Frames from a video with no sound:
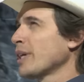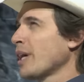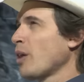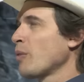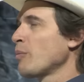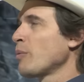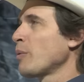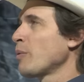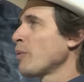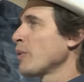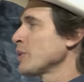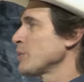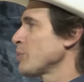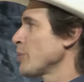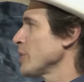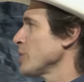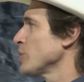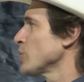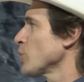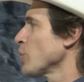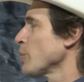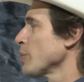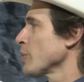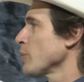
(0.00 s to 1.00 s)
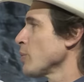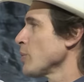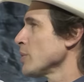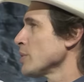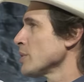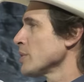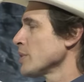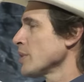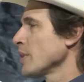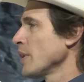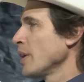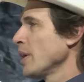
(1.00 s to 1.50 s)
thing I remember I was brainstorming
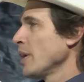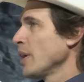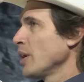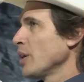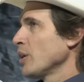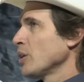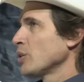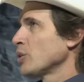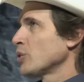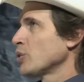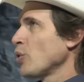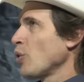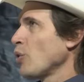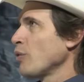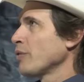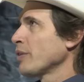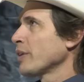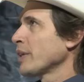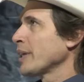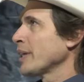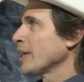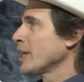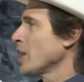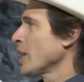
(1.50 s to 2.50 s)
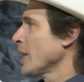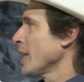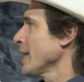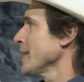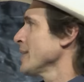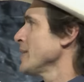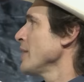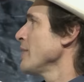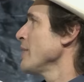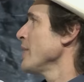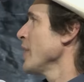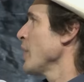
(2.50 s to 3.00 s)
was solving
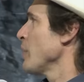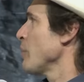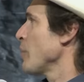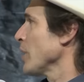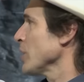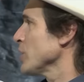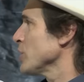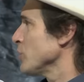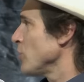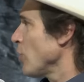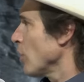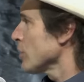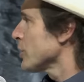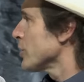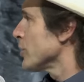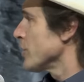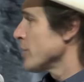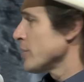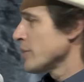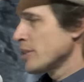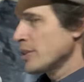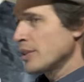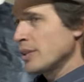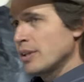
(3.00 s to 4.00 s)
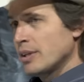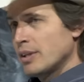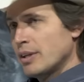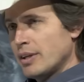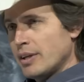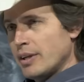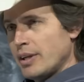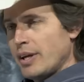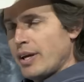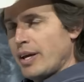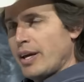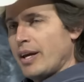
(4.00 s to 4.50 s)
connectivity amongst doctors.
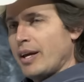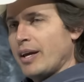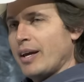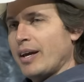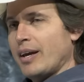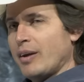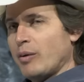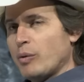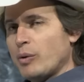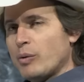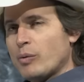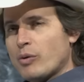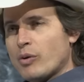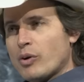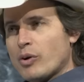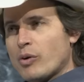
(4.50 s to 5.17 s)
Huh. And we were